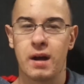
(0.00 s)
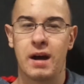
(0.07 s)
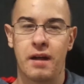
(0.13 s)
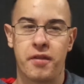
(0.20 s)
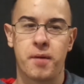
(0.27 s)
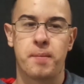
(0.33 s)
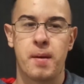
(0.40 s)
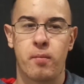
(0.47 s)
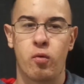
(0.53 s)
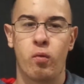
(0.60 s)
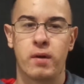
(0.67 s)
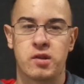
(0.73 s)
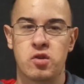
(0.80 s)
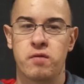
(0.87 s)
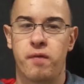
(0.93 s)
I think people
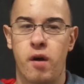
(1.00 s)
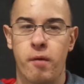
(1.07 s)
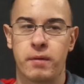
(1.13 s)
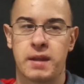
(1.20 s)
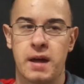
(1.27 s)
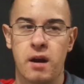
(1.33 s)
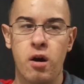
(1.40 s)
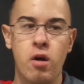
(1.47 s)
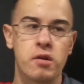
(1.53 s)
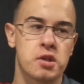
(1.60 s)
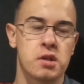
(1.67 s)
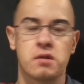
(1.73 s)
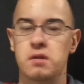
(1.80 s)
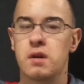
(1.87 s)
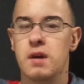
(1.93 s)
went too far with that. Oh, it's
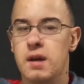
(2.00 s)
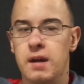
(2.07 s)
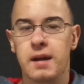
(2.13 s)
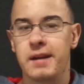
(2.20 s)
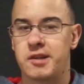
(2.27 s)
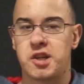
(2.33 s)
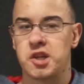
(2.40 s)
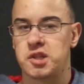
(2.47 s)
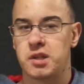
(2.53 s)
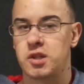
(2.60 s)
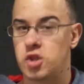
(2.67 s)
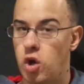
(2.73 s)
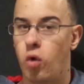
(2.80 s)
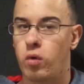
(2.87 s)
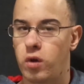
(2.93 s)
gonna, it's just a
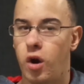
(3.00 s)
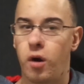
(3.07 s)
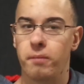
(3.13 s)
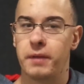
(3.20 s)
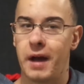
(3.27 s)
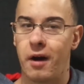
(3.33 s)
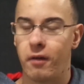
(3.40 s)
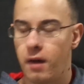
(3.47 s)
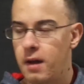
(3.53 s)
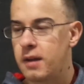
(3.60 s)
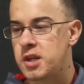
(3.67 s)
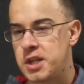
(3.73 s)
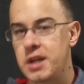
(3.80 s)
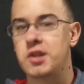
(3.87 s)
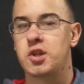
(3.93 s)
joke. Calm down.
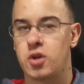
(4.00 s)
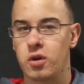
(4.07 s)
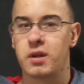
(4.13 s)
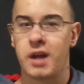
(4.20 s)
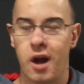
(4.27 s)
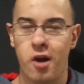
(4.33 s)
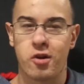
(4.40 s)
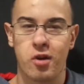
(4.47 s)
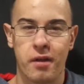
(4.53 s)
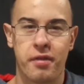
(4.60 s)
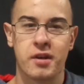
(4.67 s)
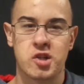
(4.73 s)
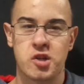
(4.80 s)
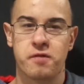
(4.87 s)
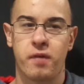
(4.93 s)
She is a good character. I
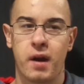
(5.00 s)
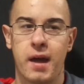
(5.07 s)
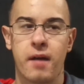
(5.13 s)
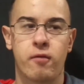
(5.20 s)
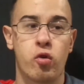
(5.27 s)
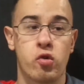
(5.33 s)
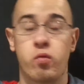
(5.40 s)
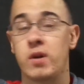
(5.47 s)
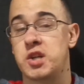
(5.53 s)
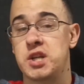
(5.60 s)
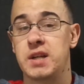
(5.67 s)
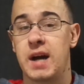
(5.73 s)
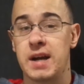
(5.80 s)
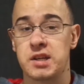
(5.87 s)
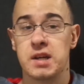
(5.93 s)
think she's funny. And of course, when she
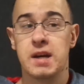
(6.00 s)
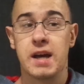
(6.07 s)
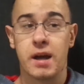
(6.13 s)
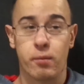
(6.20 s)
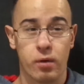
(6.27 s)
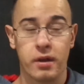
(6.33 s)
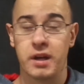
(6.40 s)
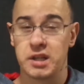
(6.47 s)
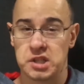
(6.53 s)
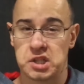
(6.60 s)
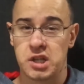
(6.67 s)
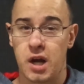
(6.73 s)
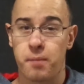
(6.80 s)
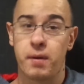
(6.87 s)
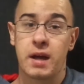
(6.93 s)
dies, it really does
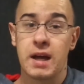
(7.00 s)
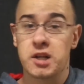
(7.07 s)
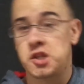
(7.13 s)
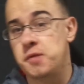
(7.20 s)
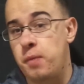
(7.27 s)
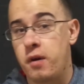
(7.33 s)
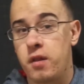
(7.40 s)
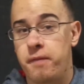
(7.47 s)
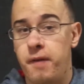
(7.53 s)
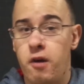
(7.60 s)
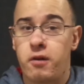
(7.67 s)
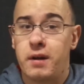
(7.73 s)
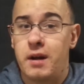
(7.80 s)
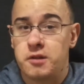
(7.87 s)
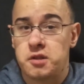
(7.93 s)
suck. But again, she's part of the
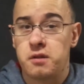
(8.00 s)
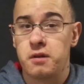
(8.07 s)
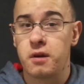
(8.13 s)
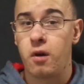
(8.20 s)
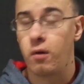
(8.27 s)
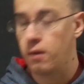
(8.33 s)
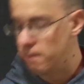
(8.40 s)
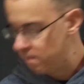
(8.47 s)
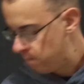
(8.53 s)
Falcon now, so there you go.